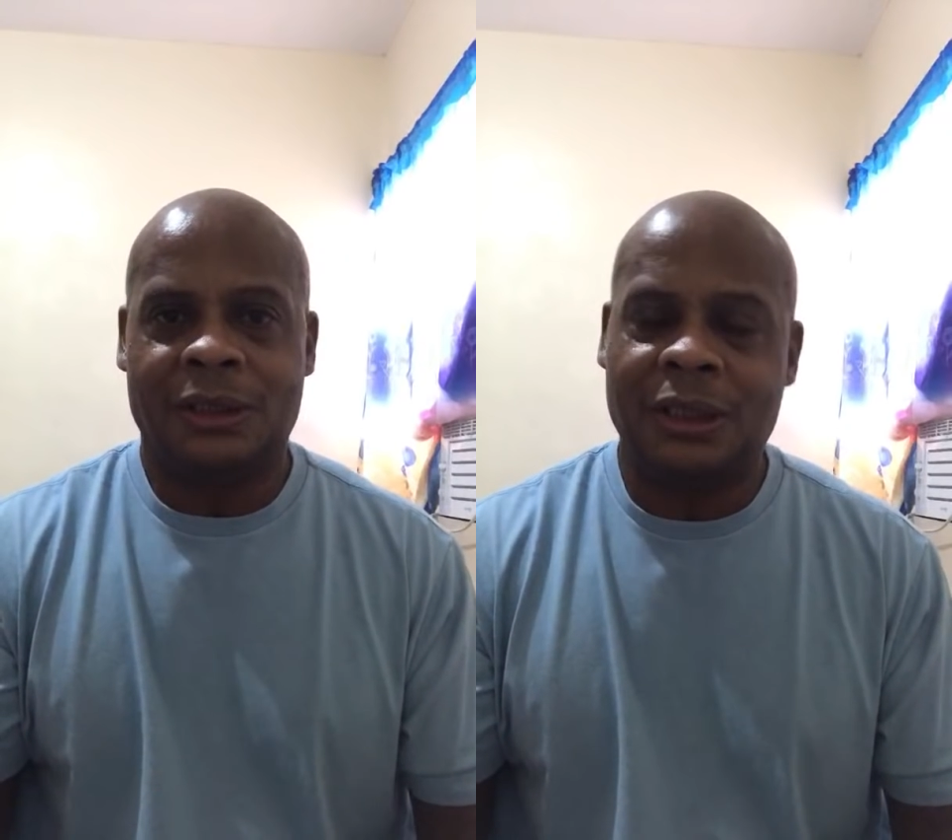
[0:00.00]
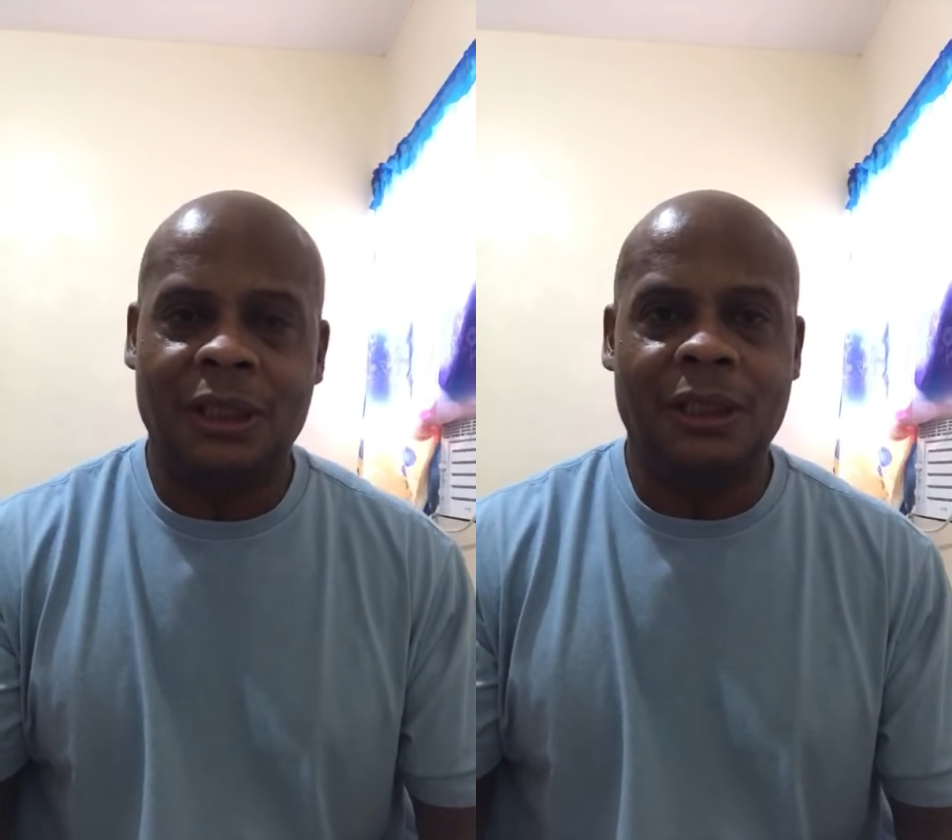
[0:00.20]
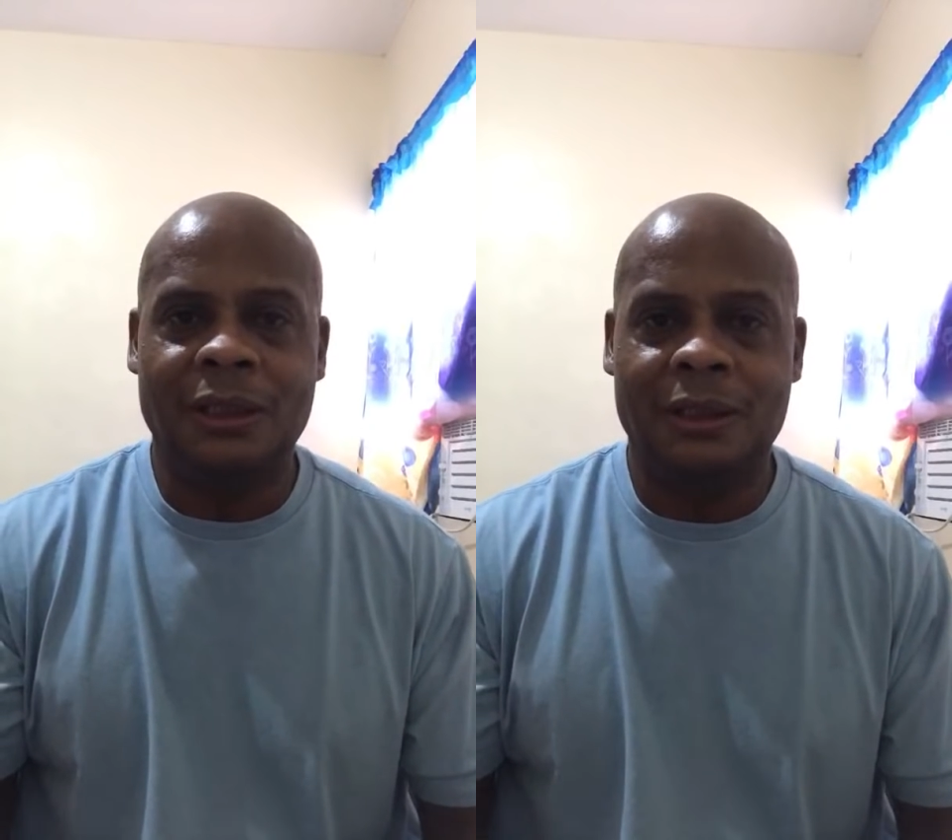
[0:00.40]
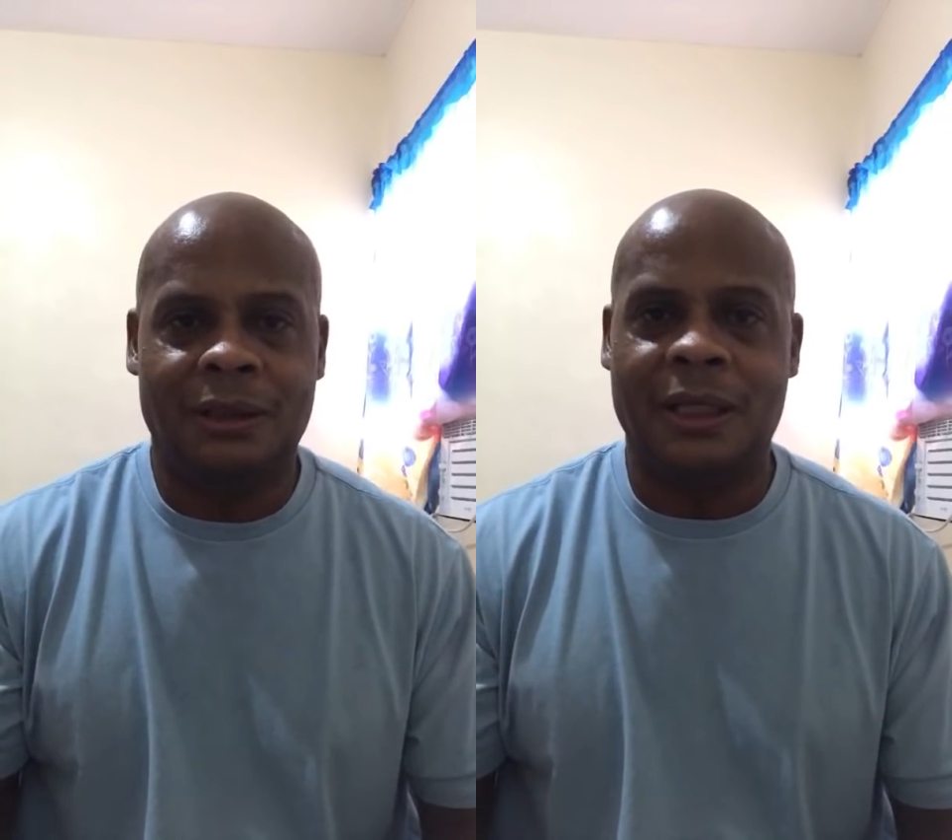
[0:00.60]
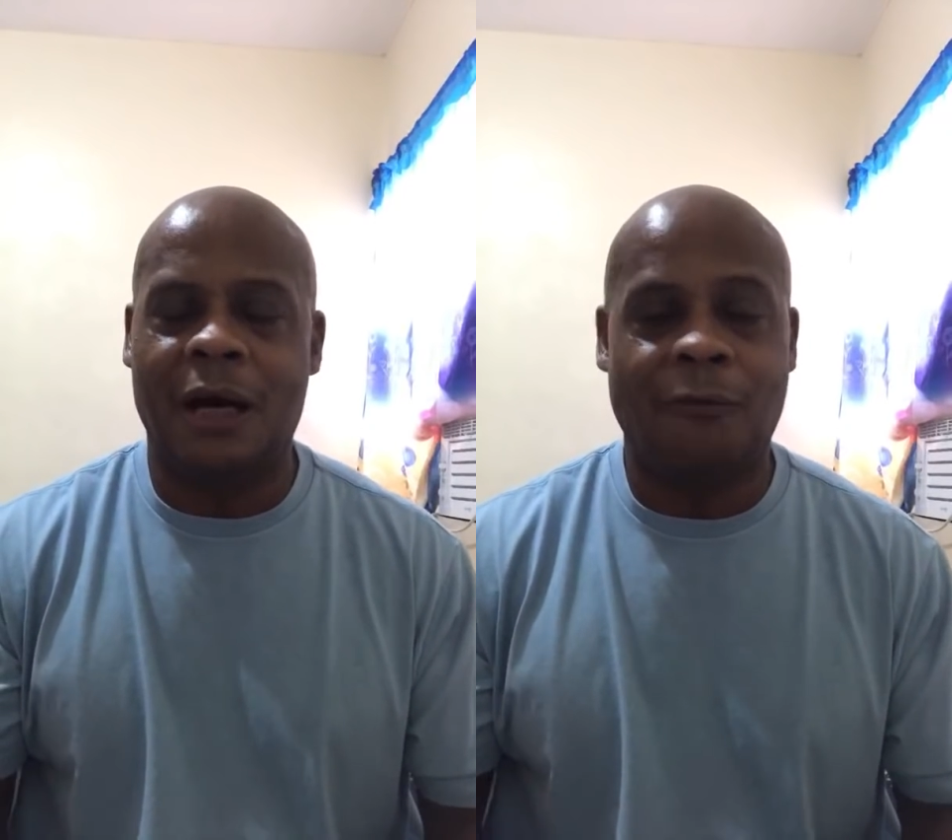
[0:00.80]

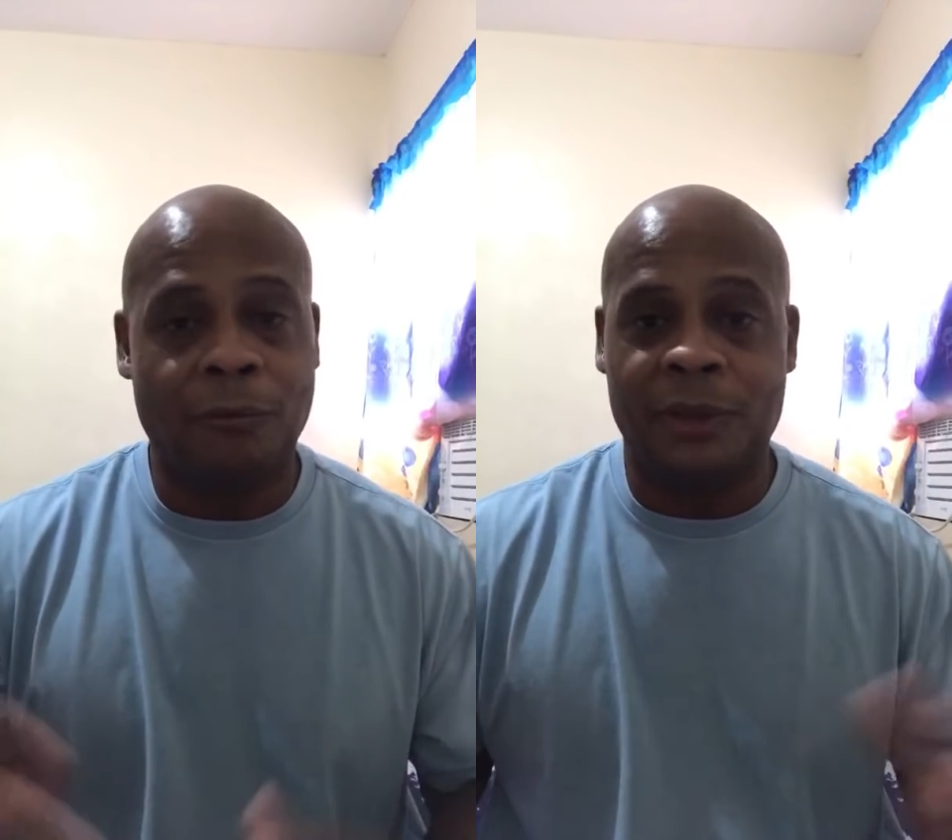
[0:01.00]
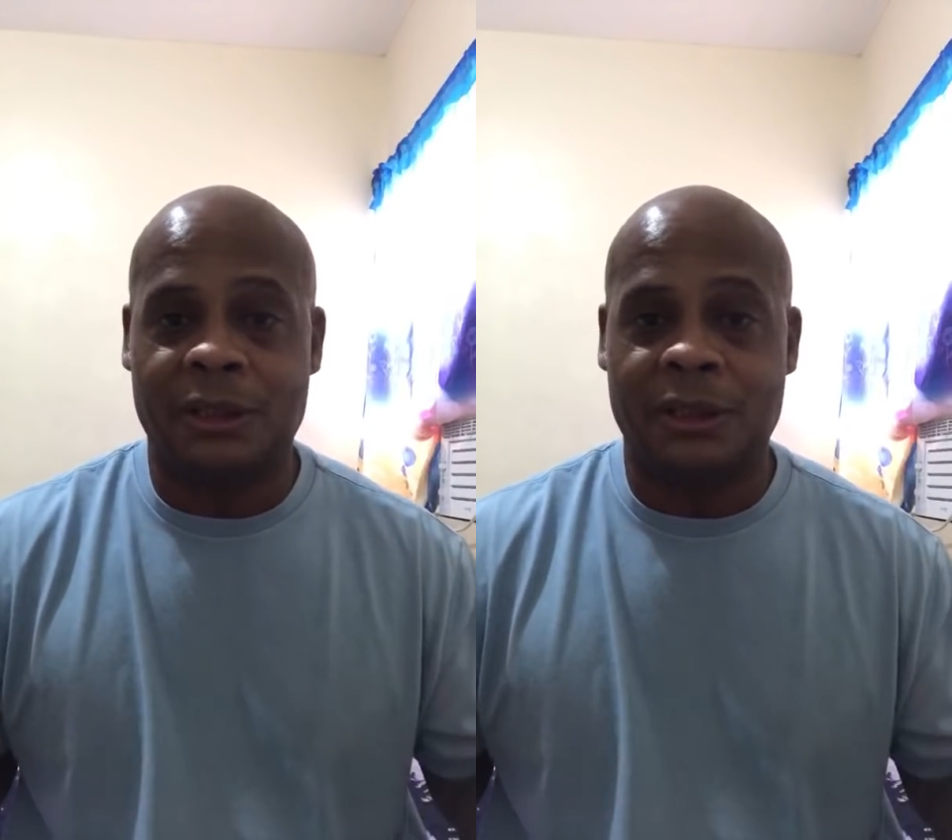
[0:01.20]
She never